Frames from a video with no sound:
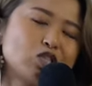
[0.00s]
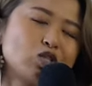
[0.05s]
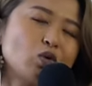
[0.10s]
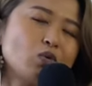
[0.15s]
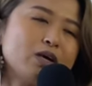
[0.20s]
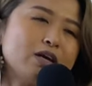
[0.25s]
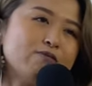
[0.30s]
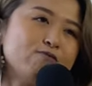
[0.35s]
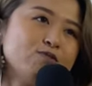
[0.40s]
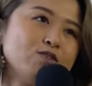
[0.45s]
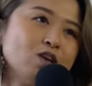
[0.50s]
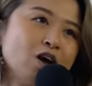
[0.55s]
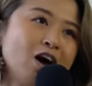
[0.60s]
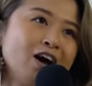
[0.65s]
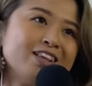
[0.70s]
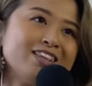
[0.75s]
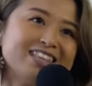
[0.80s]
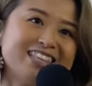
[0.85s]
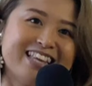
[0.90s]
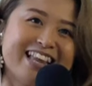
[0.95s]
So if
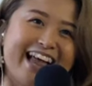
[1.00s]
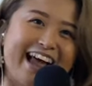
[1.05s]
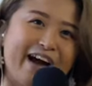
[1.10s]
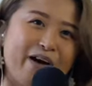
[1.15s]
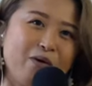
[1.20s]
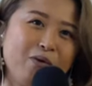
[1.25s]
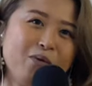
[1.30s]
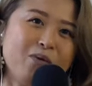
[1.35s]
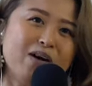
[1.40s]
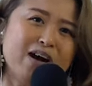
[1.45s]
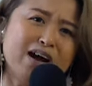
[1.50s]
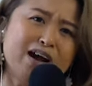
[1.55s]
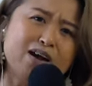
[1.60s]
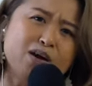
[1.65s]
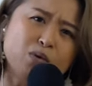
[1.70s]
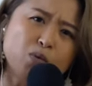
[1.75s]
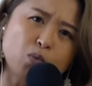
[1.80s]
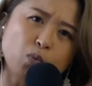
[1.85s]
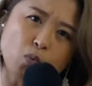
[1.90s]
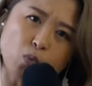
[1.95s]
not now,
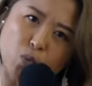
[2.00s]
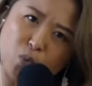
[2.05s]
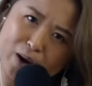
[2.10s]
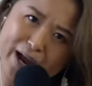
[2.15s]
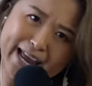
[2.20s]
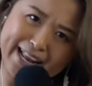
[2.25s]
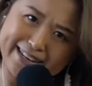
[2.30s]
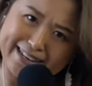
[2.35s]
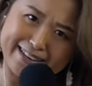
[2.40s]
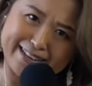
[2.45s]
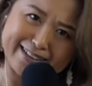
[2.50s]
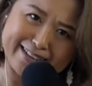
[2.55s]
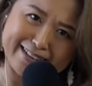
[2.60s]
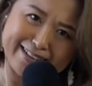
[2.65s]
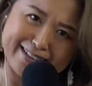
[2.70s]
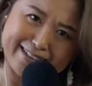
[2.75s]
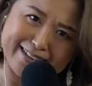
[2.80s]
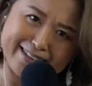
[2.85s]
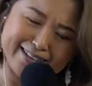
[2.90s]
when?